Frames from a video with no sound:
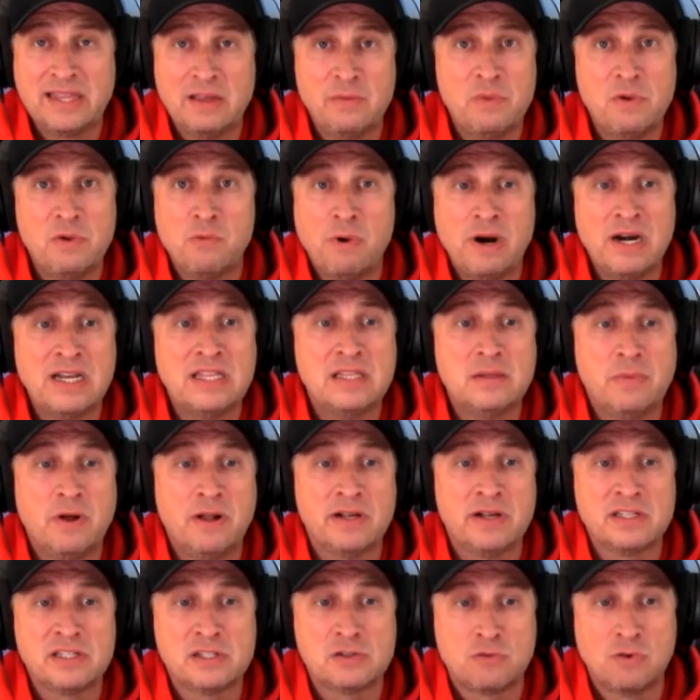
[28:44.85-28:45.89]
They've been running the ball
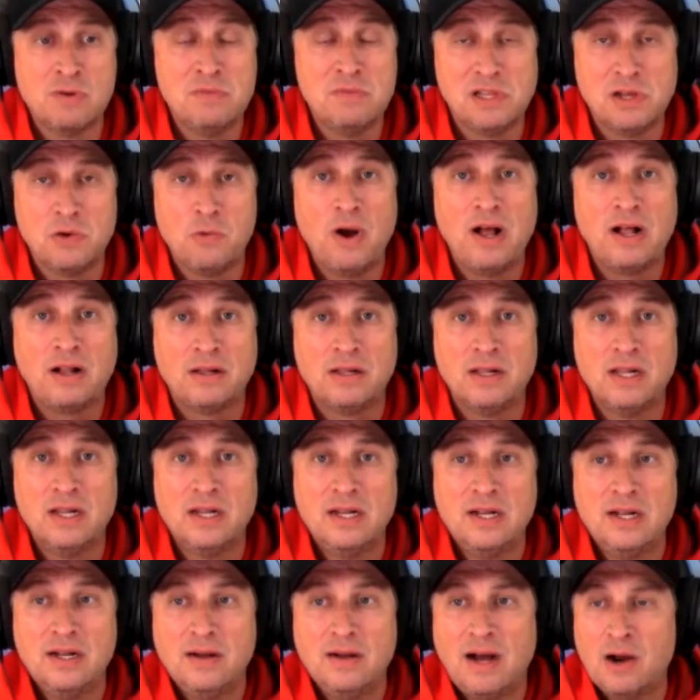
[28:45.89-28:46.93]
extremely well,
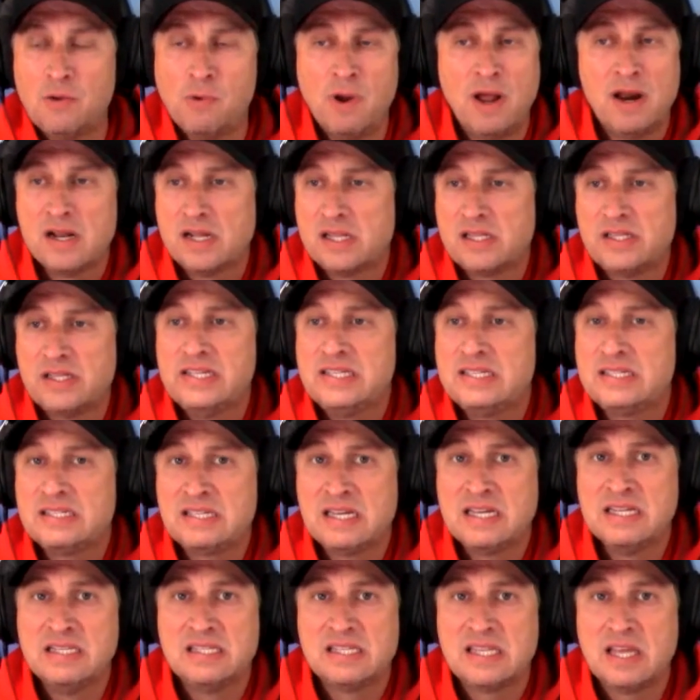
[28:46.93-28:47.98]
ironically,
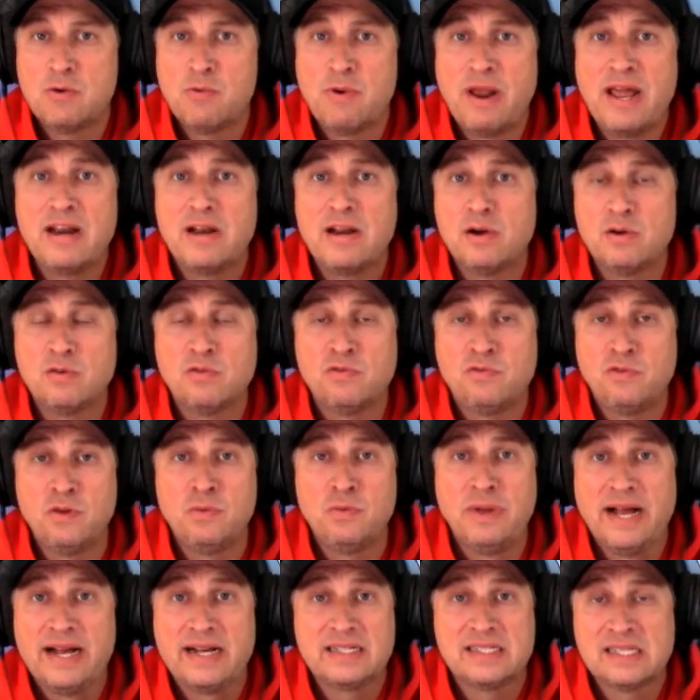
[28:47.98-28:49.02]
since they ran out of
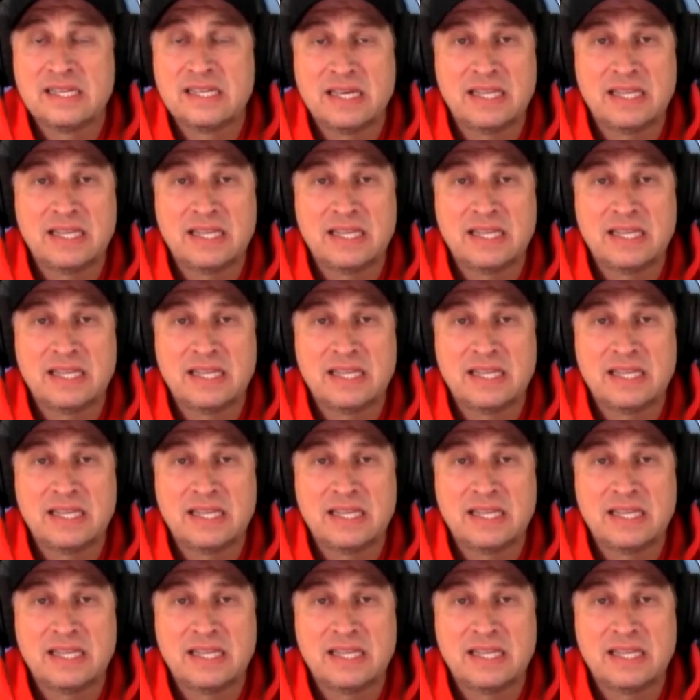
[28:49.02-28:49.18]
fullbacks.